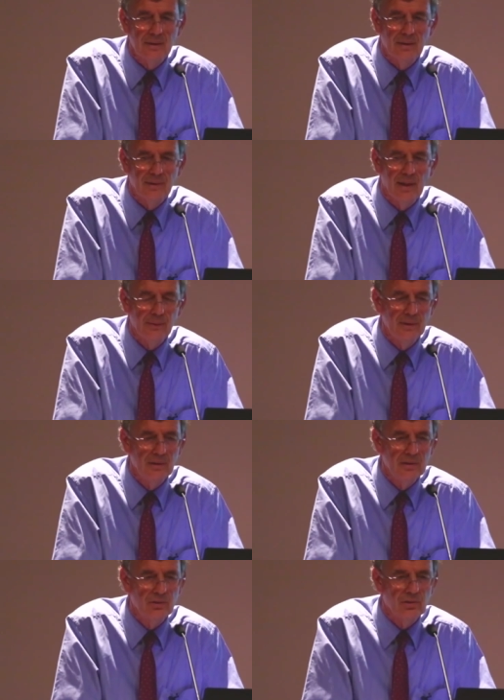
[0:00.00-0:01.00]
of our
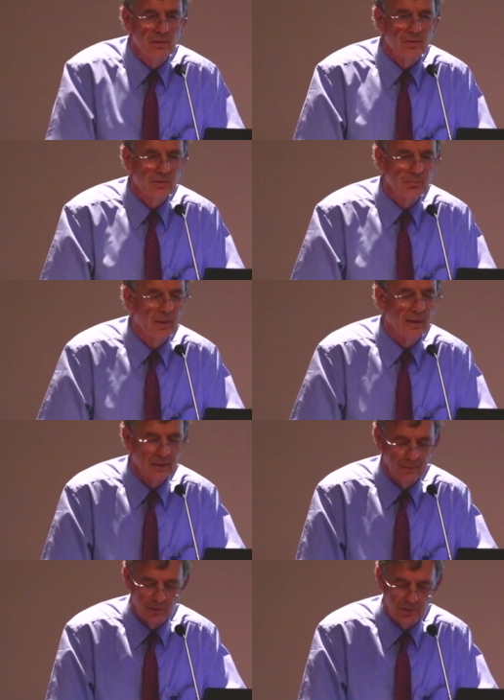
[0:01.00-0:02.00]
indigenous
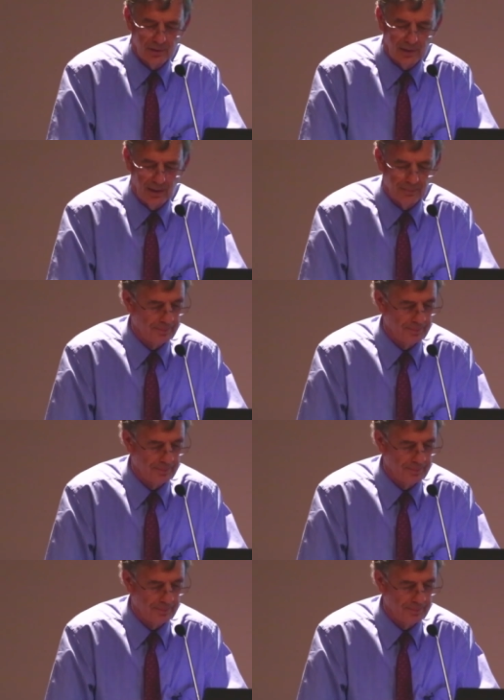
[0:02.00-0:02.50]
biodiversity.